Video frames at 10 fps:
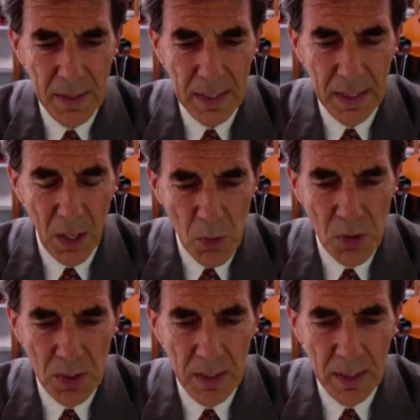the
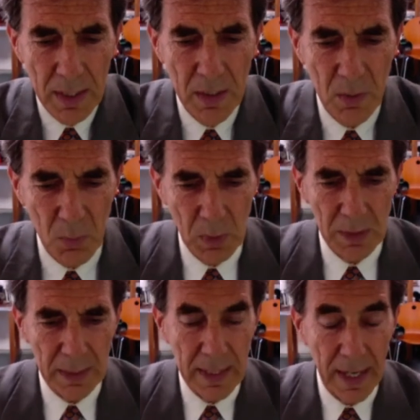ocean is
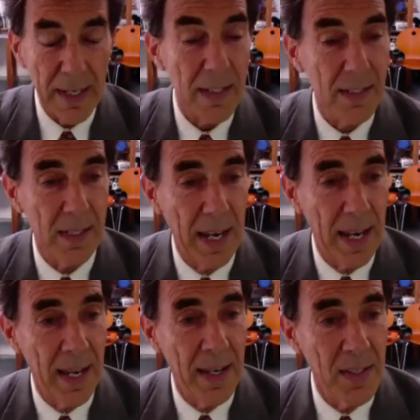really nice
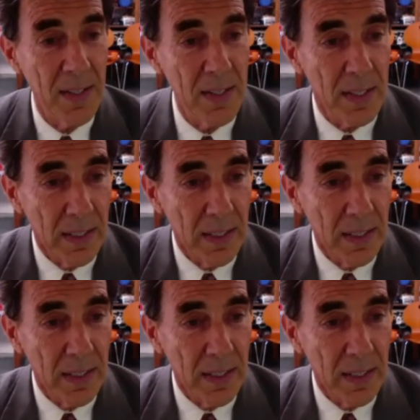and